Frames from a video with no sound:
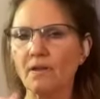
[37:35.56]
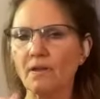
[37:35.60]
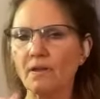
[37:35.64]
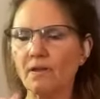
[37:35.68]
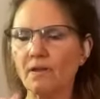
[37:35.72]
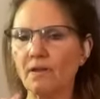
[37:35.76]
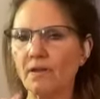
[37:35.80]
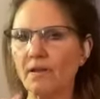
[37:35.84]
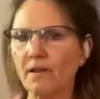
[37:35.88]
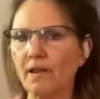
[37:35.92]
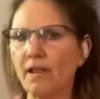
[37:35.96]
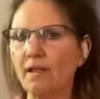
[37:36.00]

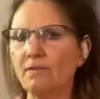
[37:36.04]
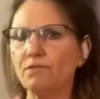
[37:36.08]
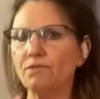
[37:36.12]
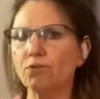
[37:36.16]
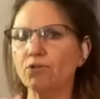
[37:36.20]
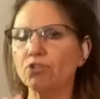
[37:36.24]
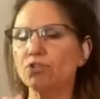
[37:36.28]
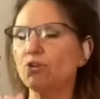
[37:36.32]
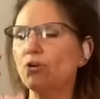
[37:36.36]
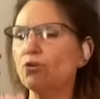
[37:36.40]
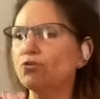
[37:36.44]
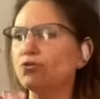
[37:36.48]
If your
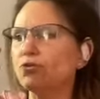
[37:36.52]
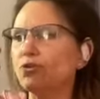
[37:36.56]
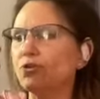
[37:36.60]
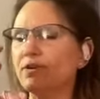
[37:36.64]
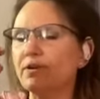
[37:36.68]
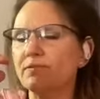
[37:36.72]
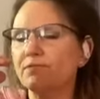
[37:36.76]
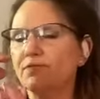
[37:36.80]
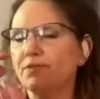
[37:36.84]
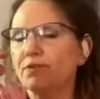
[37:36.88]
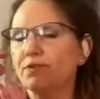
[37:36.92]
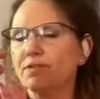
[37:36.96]
shoulder
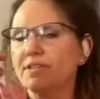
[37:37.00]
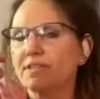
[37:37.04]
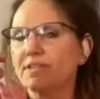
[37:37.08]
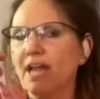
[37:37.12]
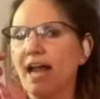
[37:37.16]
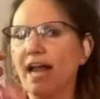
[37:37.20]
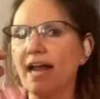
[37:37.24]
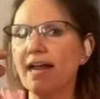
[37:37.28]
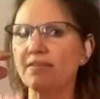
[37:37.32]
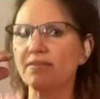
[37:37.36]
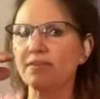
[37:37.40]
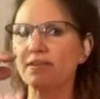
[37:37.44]
feels
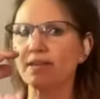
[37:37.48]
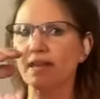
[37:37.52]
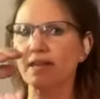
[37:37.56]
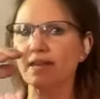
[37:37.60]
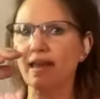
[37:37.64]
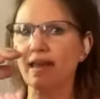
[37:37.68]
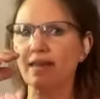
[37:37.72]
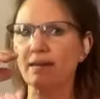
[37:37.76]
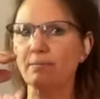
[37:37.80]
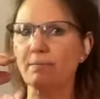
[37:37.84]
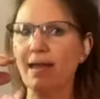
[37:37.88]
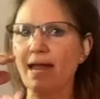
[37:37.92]
tight, then
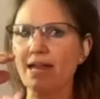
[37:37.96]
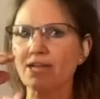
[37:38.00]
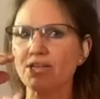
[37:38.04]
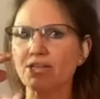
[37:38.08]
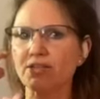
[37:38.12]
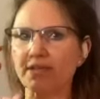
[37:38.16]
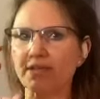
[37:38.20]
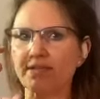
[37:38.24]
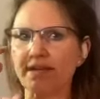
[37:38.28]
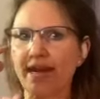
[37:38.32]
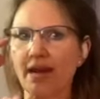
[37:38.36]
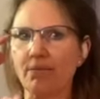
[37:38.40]
again, imagine
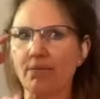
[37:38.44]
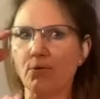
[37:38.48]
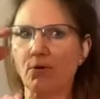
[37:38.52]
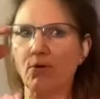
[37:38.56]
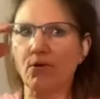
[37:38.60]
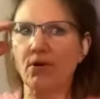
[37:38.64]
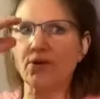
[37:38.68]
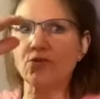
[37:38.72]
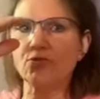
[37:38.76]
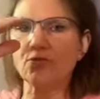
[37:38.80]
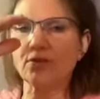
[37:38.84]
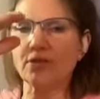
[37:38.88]
the table,
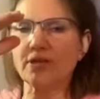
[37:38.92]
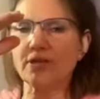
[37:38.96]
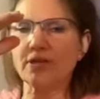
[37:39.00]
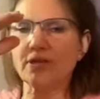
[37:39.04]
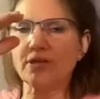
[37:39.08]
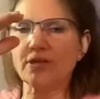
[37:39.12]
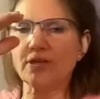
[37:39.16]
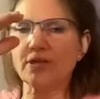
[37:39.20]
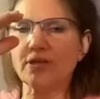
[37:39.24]
or you can